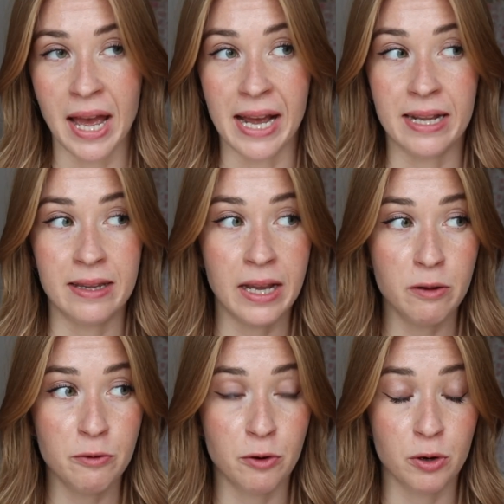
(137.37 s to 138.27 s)
And
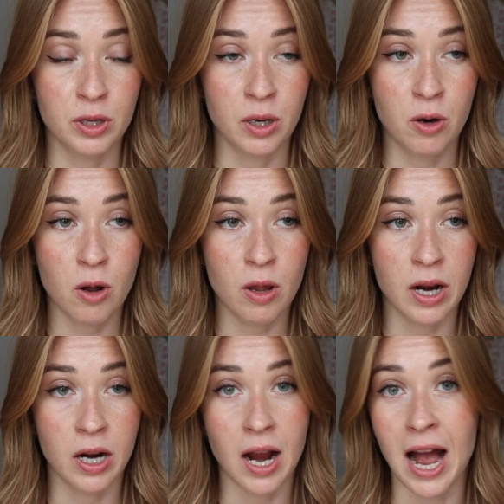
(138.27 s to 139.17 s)
then for the
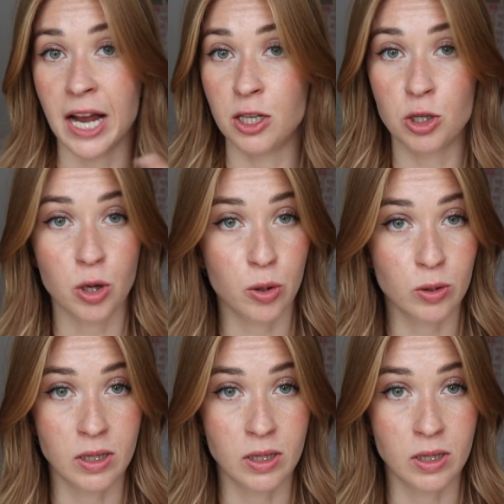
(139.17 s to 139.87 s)
collar I chose